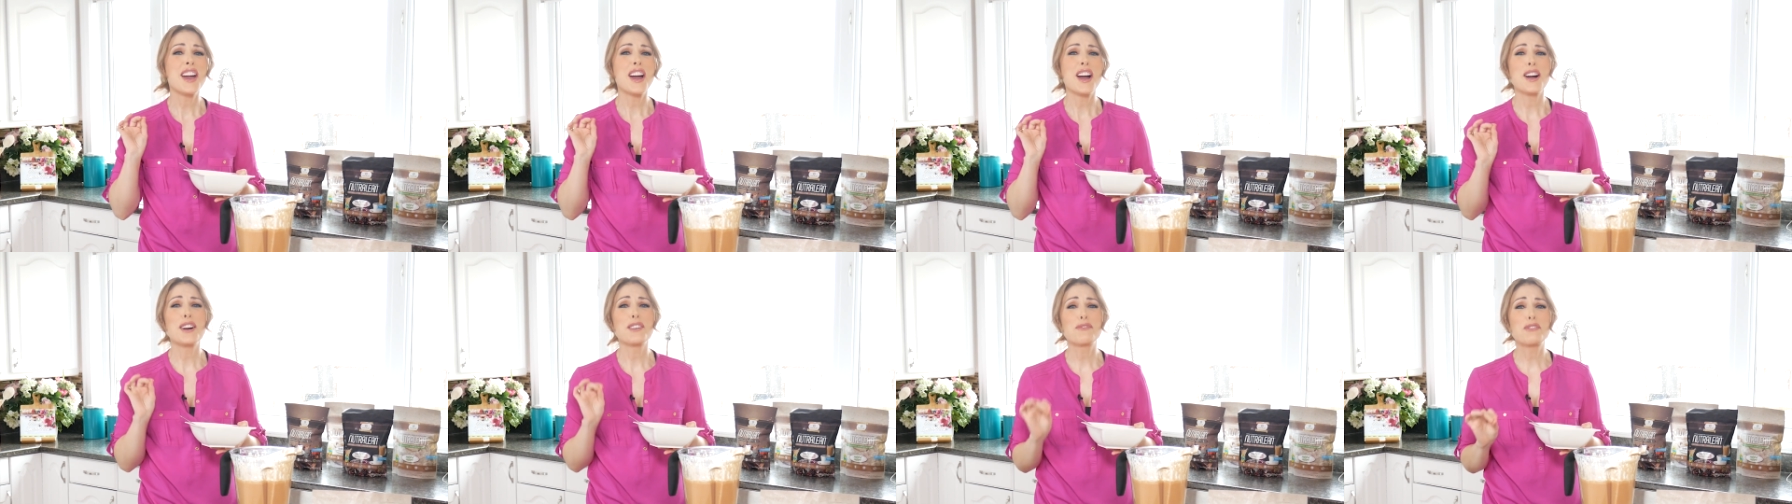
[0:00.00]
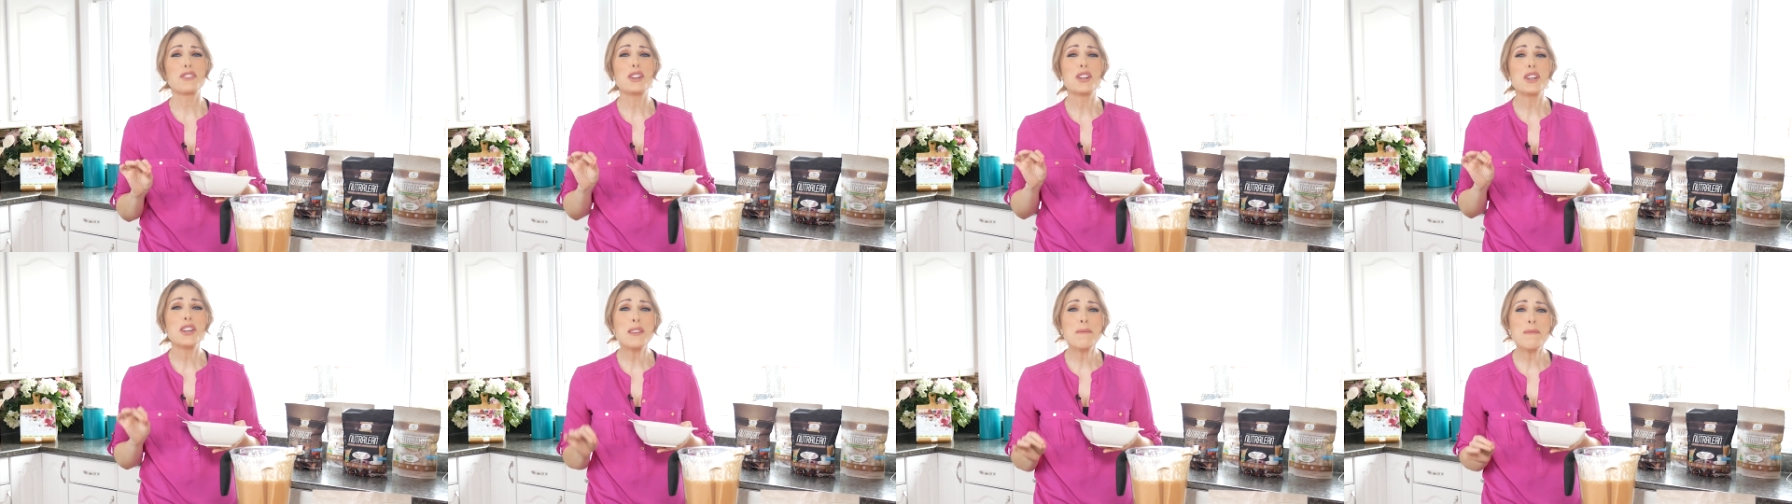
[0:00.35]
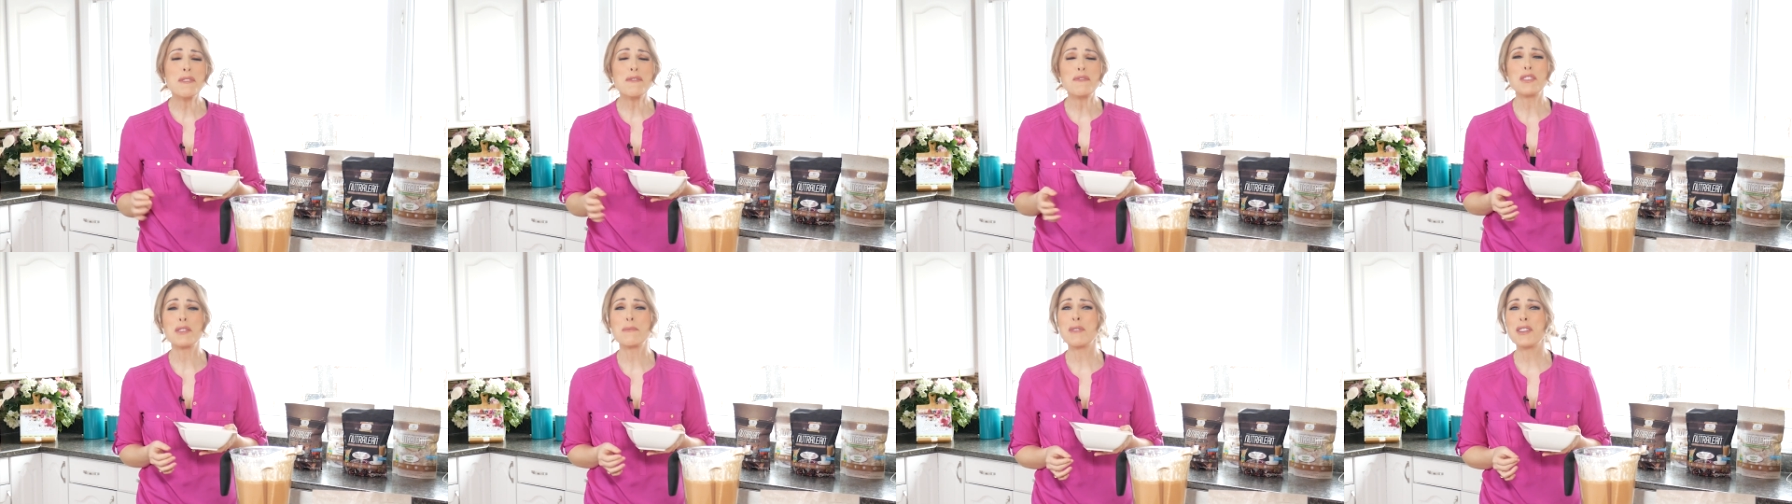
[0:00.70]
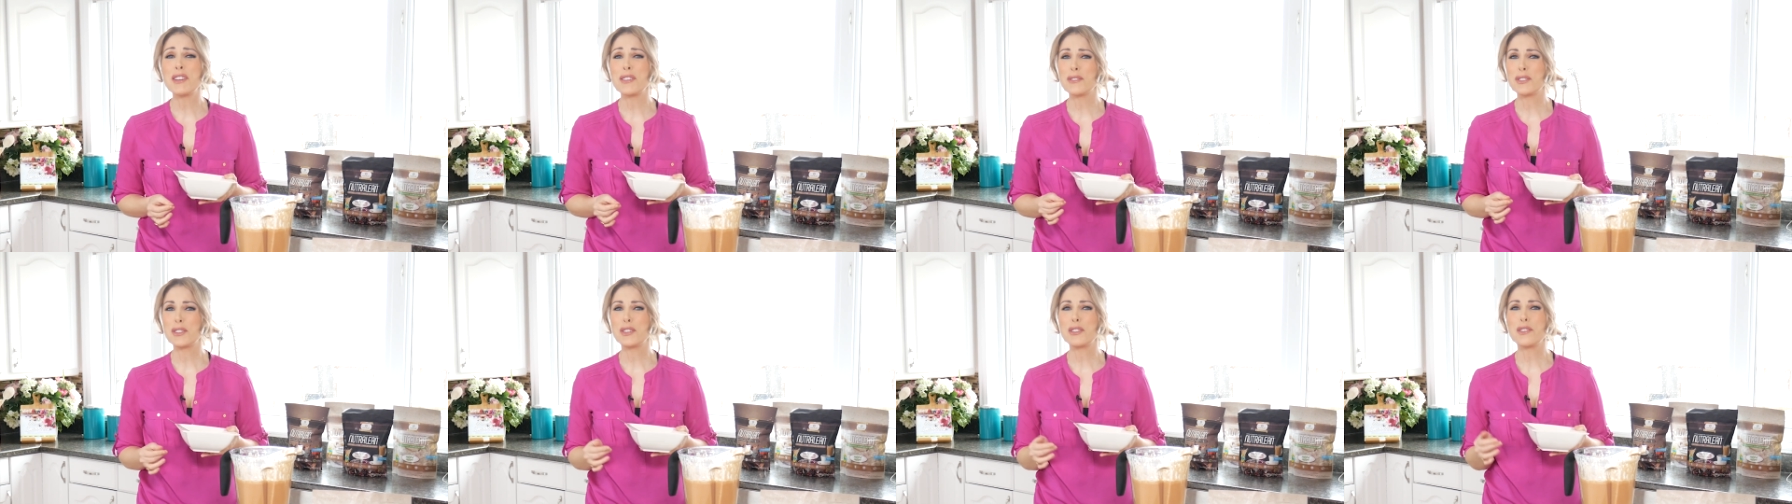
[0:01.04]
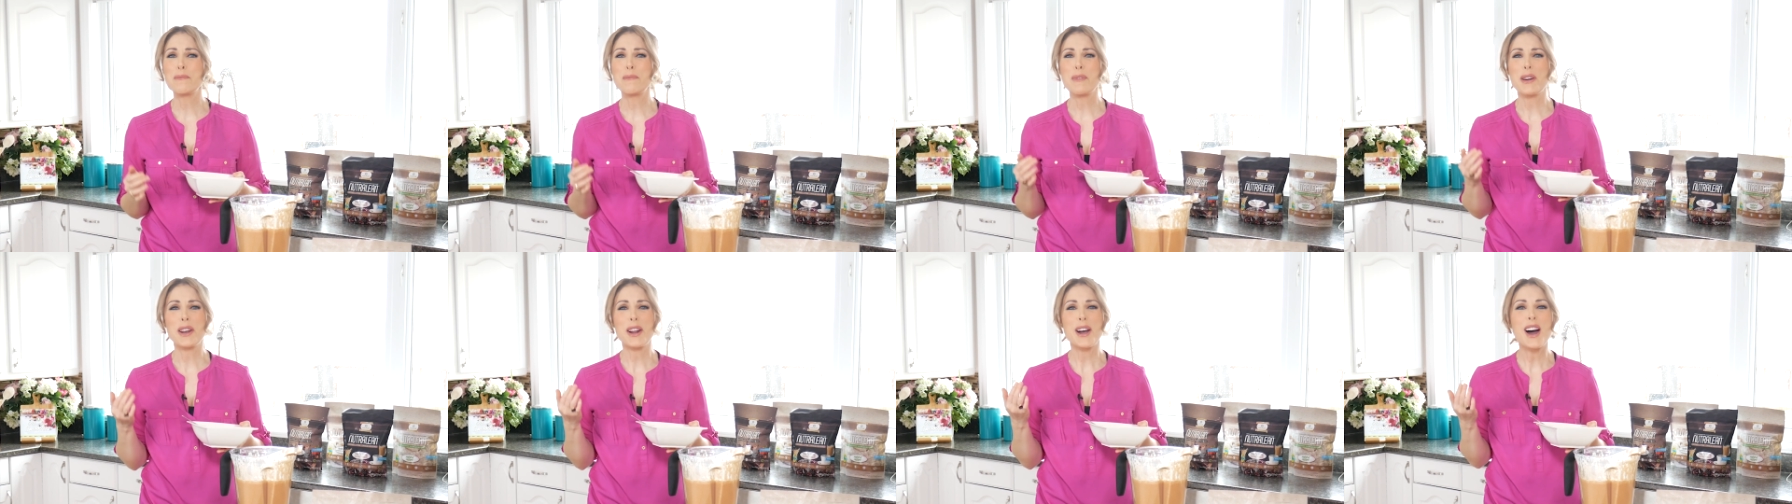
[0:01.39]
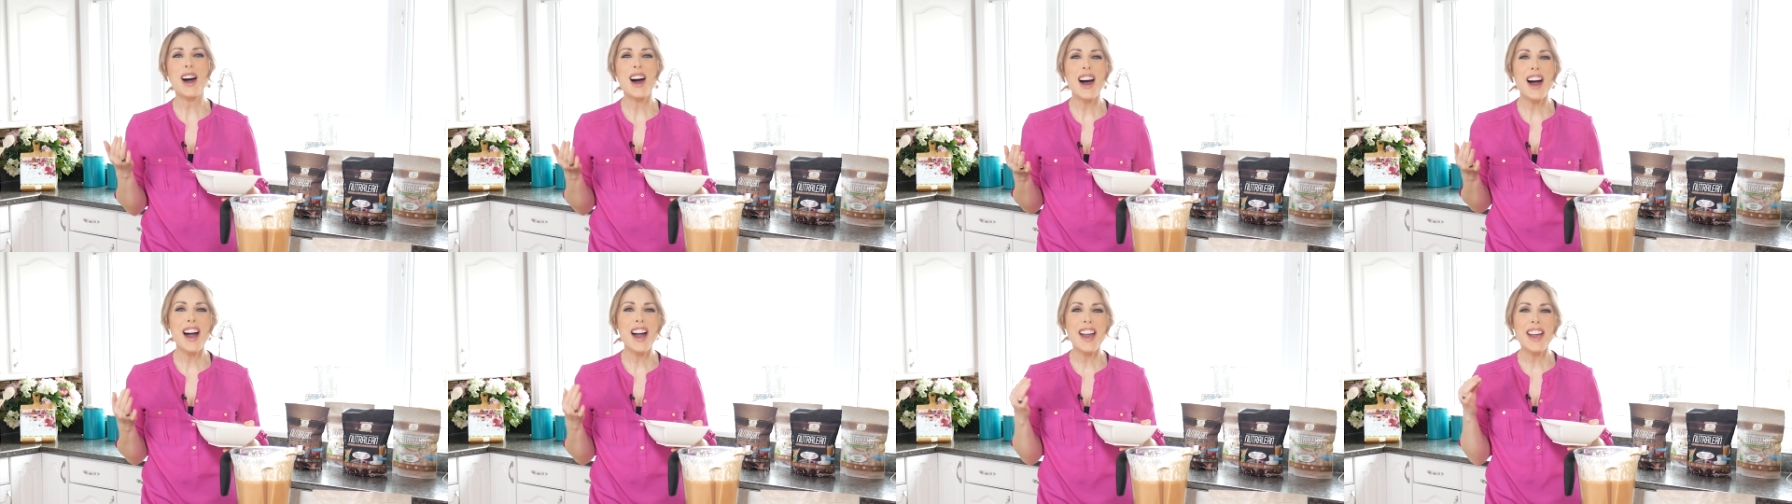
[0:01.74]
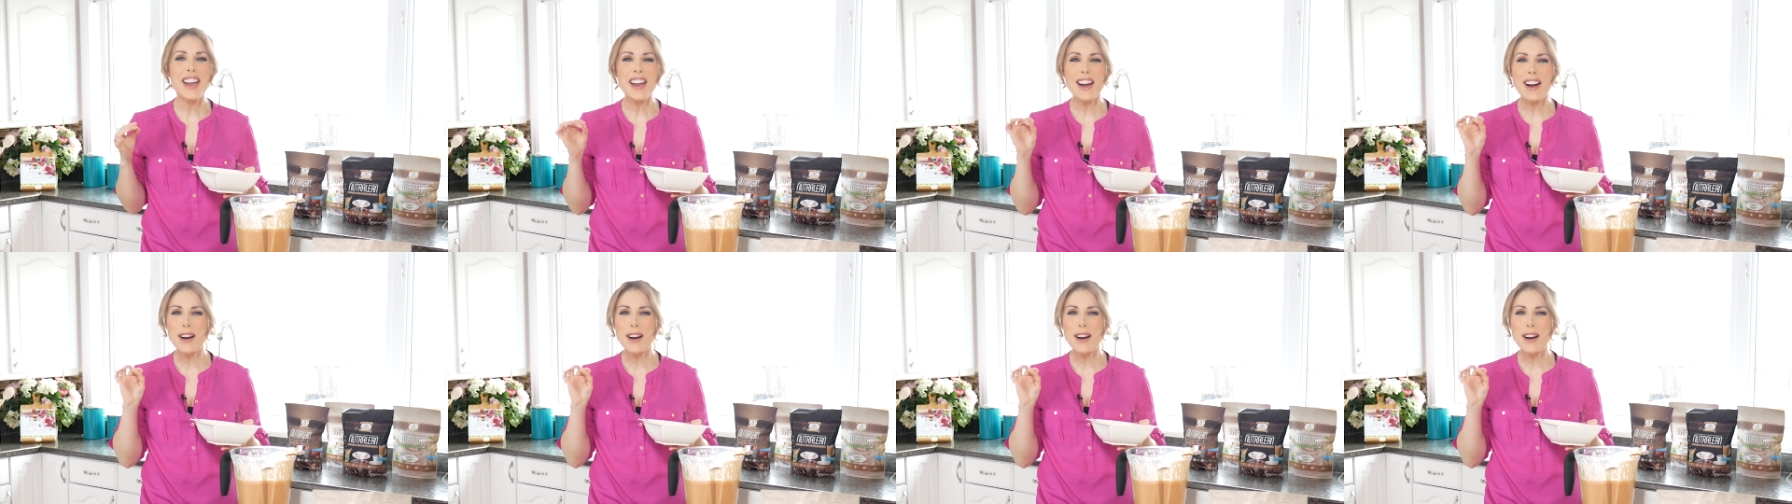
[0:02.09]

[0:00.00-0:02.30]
a cream of tomato soup at a high